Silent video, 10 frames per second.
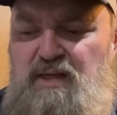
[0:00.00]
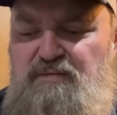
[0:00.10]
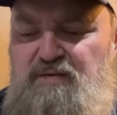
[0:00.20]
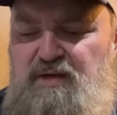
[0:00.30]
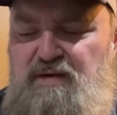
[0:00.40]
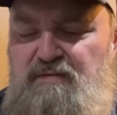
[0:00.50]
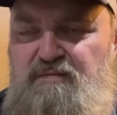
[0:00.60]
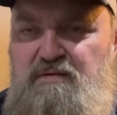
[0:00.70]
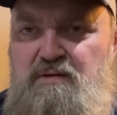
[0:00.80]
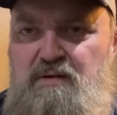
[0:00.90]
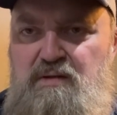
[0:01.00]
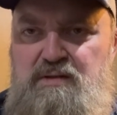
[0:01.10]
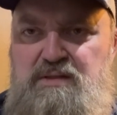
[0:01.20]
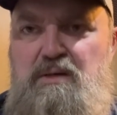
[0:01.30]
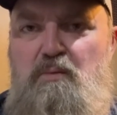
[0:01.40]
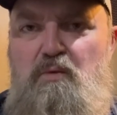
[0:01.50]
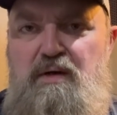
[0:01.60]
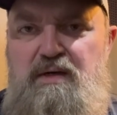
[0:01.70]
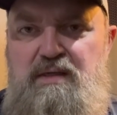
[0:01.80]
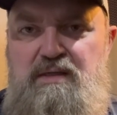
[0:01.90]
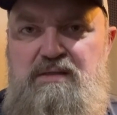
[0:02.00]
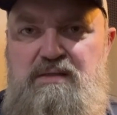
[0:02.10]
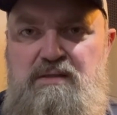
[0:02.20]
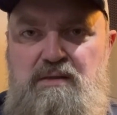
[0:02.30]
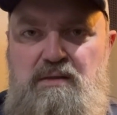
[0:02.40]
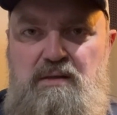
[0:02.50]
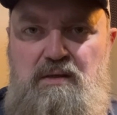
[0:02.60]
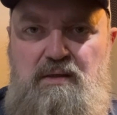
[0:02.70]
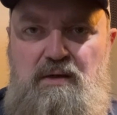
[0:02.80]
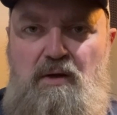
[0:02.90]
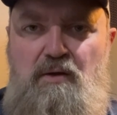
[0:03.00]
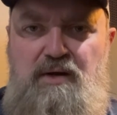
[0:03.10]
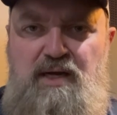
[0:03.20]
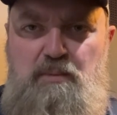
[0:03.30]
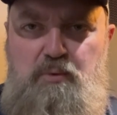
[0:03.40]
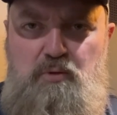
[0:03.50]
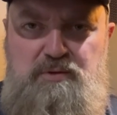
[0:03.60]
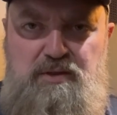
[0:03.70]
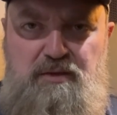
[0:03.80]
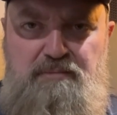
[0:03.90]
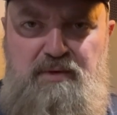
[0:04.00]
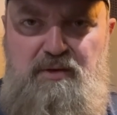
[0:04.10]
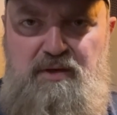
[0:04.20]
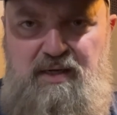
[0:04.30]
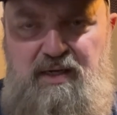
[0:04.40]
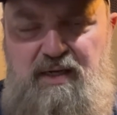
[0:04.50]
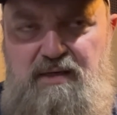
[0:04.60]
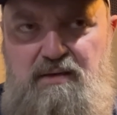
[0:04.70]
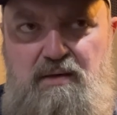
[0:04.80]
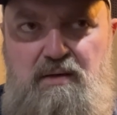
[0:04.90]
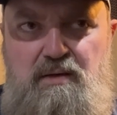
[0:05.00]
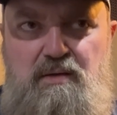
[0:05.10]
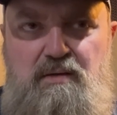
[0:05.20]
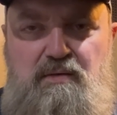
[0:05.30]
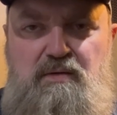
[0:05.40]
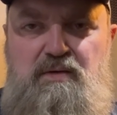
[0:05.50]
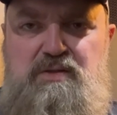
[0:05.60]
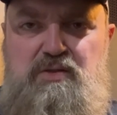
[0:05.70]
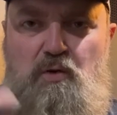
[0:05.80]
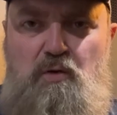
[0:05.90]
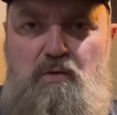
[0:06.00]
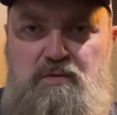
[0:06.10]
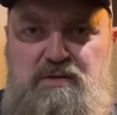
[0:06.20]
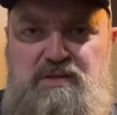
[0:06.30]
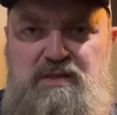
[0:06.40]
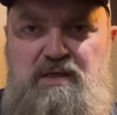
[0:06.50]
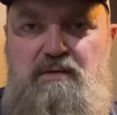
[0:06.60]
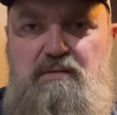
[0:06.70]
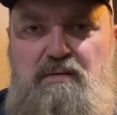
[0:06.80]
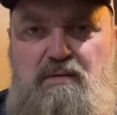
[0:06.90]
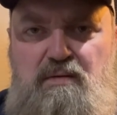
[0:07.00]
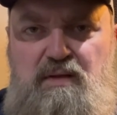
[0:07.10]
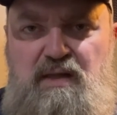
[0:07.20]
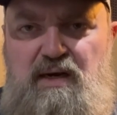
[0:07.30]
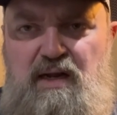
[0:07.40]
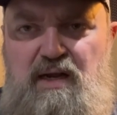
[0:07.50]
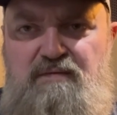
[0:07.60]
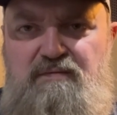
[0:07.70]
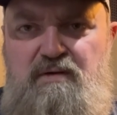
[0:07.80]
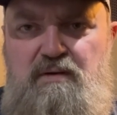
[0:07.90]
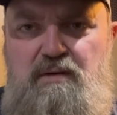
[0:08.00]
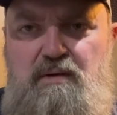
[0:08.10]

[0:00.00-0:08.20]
even if someone is unable to communicate, the songs that that I've